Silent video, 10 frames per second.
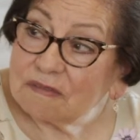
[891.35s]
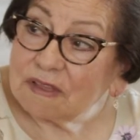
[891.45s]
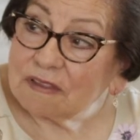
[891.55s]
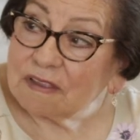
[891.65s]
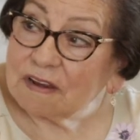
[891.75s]

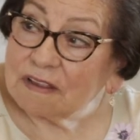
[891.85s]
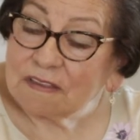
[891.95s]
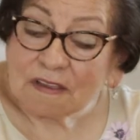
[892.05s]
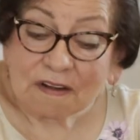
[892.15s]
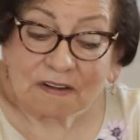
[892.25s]
And then in
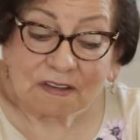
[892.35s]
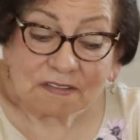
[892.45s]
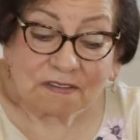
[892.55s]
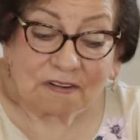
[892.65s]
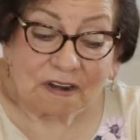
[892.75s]
the
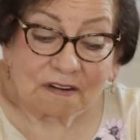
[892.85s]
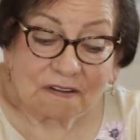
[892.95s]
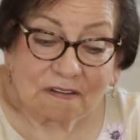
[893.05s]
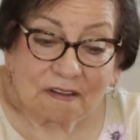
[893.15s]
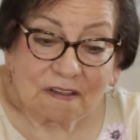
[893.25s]
restaurant,
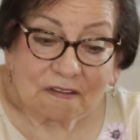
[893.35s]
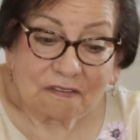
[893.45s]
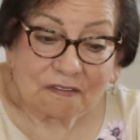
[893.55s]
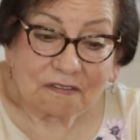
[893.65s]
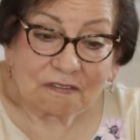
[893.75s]

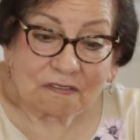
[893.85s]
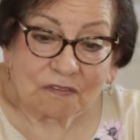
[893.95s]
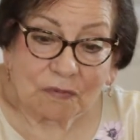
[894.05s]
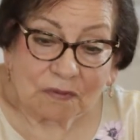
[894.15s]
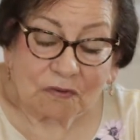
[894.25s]

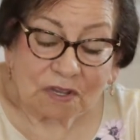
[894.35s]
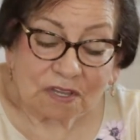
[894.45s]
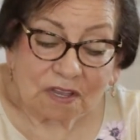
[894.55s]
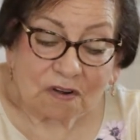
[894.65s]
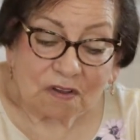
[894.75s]
when
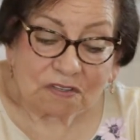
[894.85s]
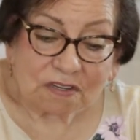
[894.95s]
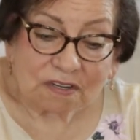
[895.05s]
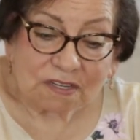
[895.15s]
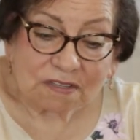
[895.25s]
they close
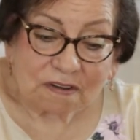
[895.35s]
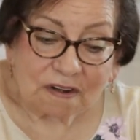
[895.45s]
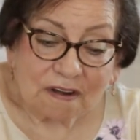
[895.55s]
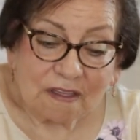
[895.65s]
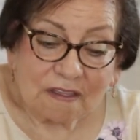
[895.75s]
the restaurant,